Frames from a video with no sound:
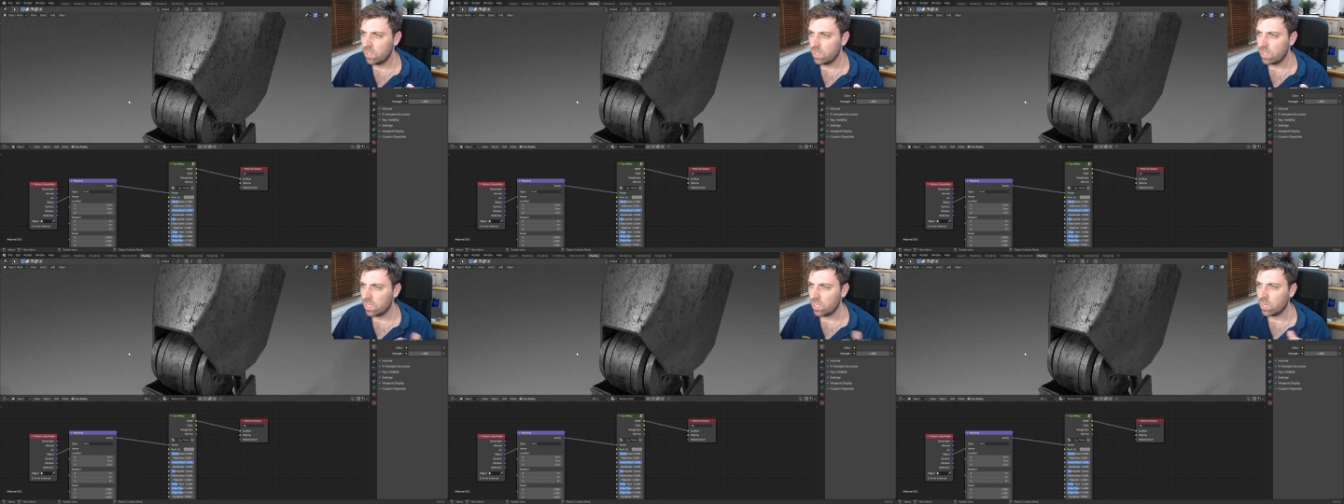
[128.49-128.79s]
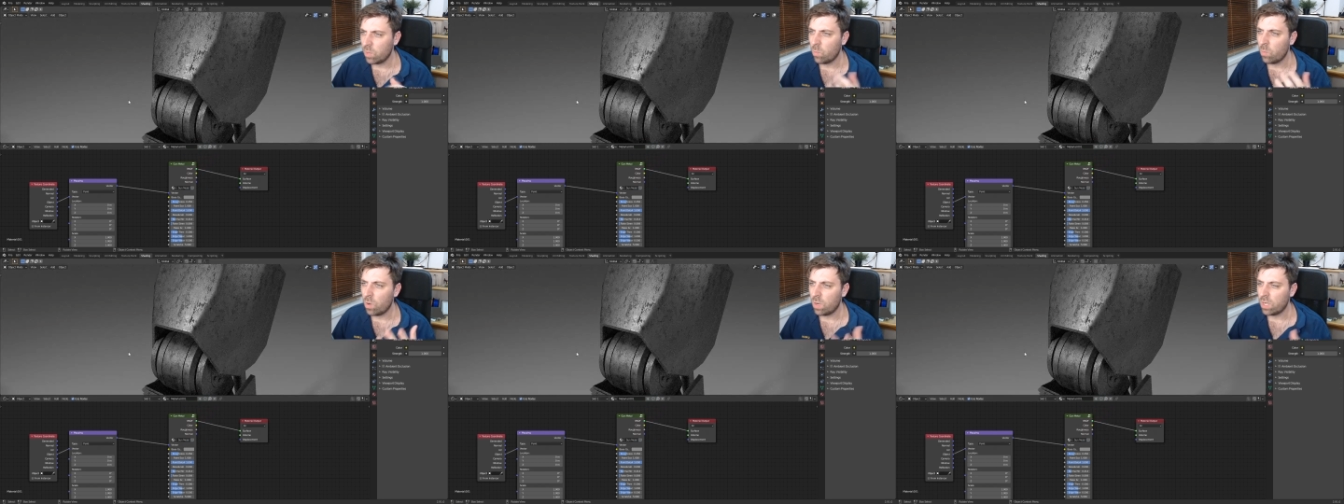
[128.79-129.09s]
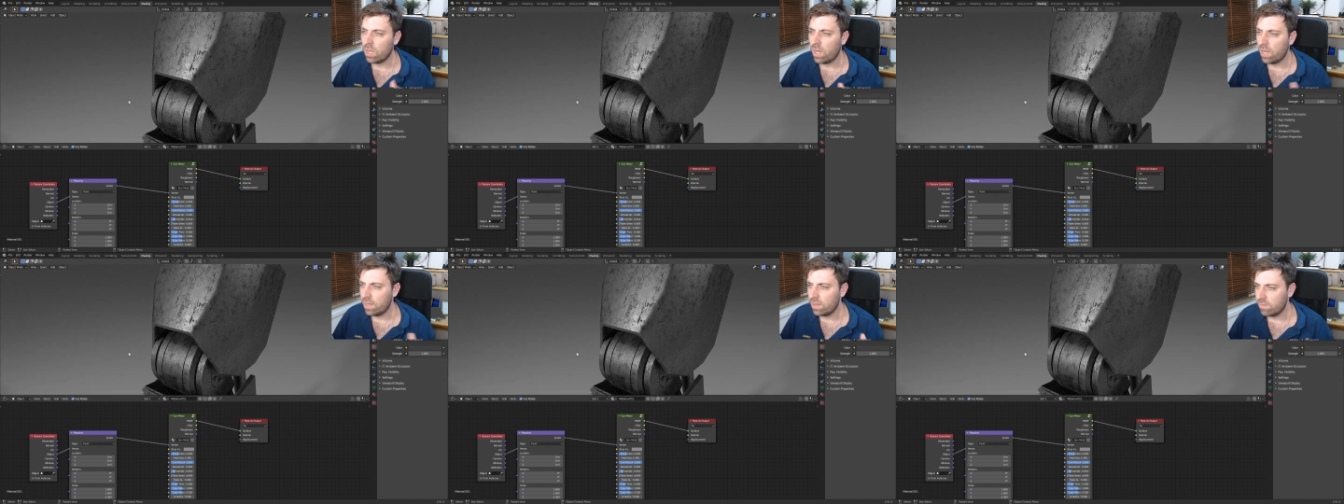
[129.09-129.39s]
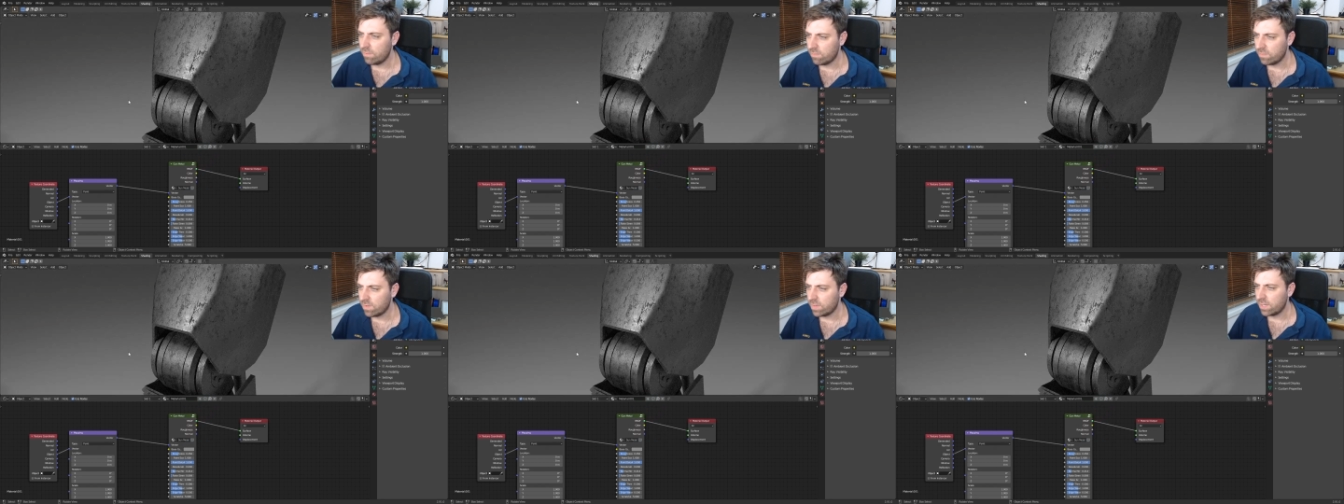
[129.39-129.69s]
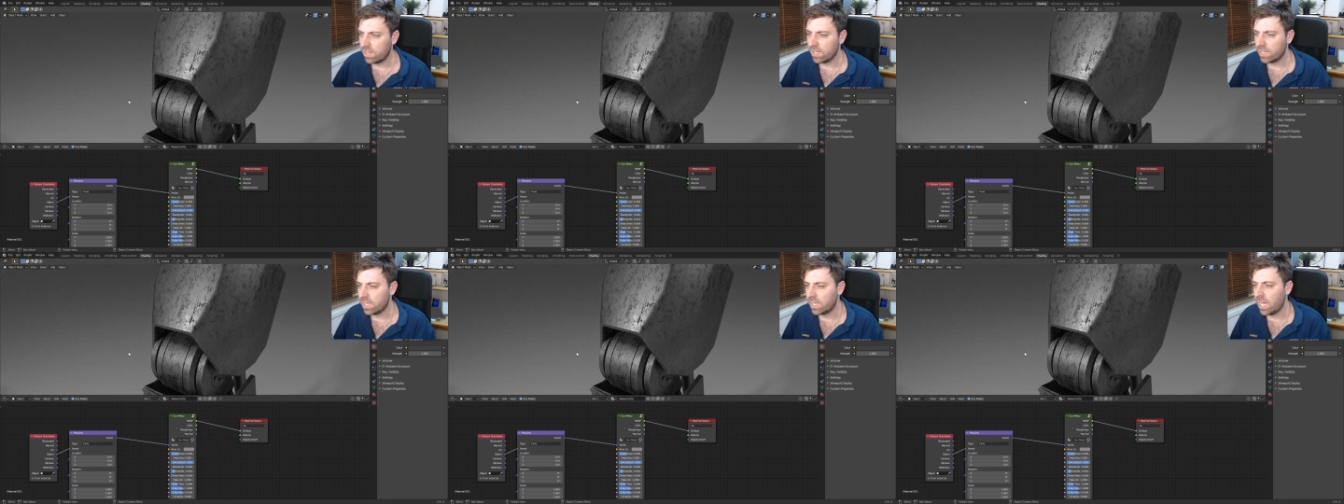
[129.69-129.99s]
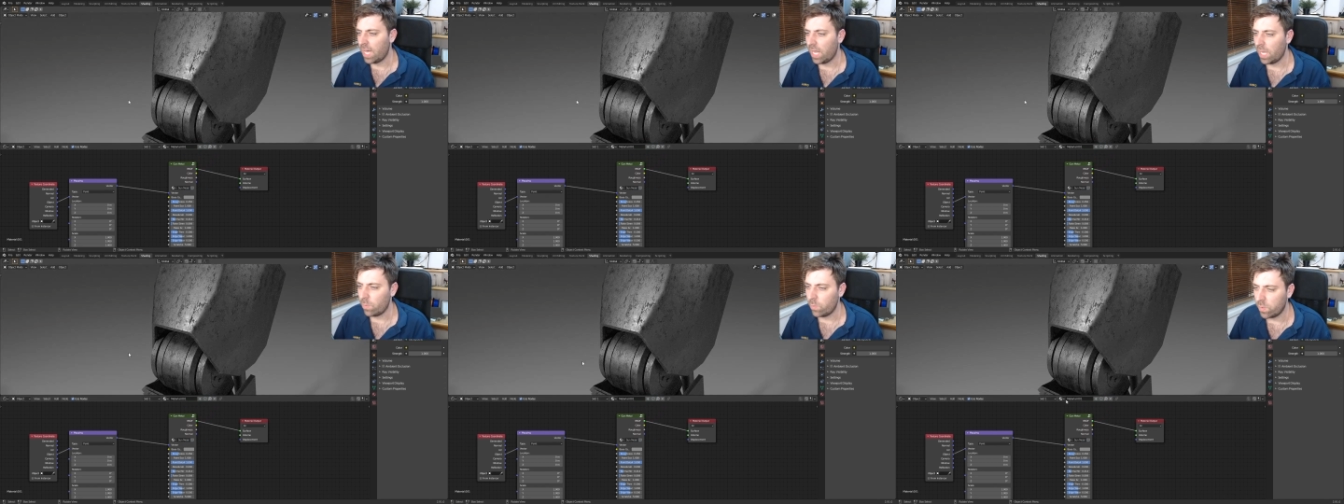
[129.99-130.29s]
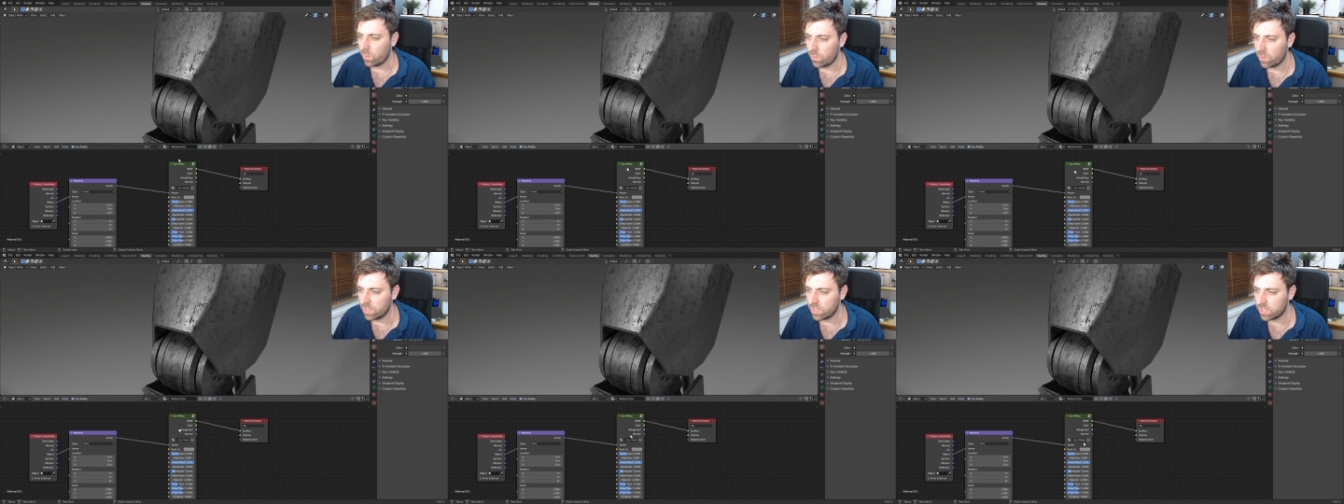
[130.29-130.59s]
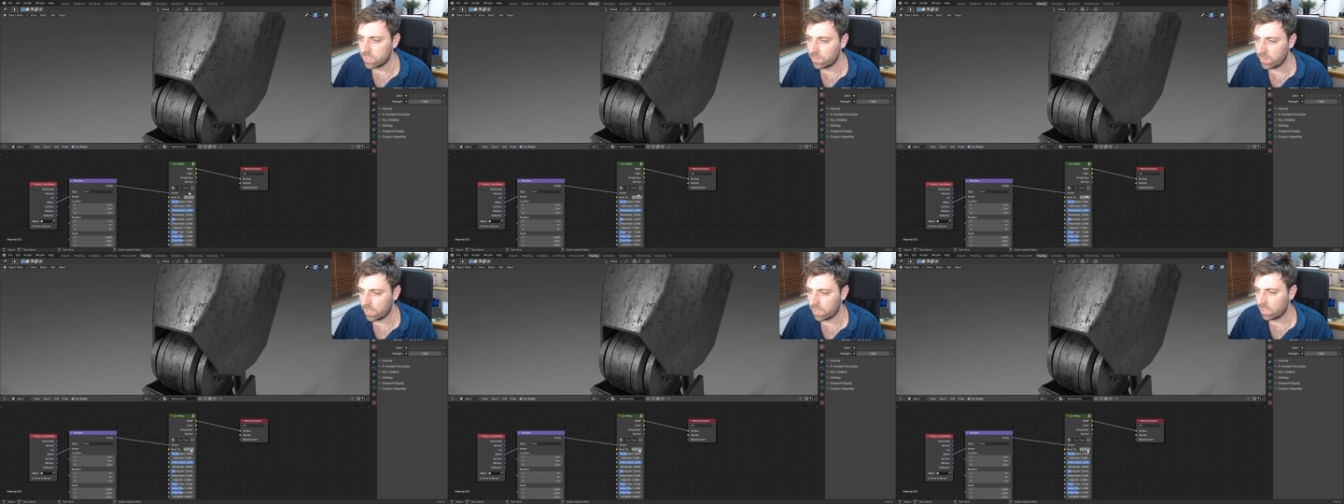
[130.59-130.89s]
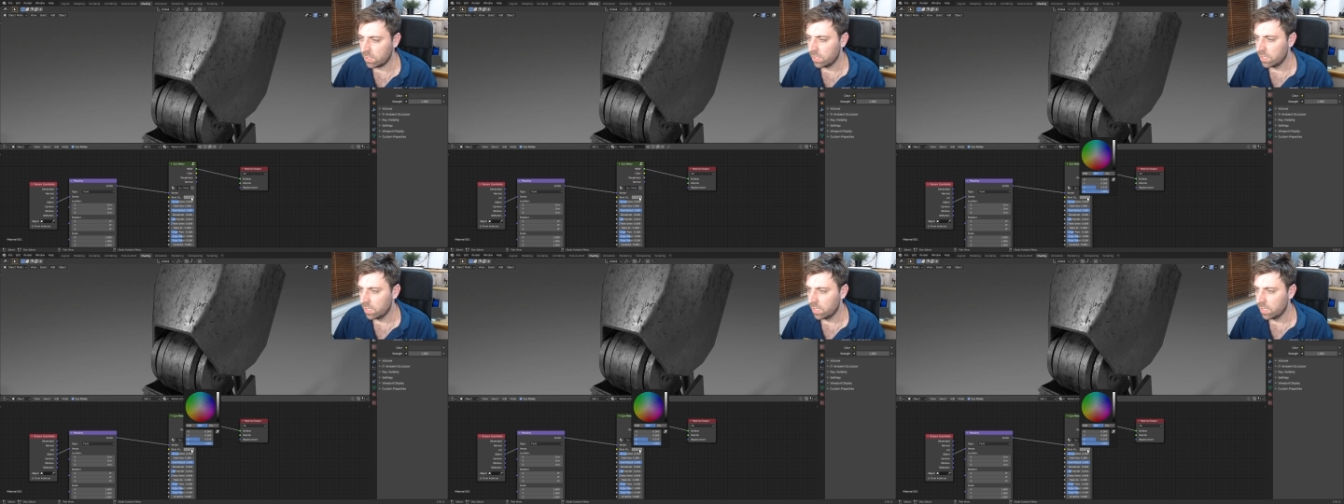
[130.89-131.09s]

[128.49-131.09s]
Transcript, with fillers: you know, what kind of uh, color we want. I mean,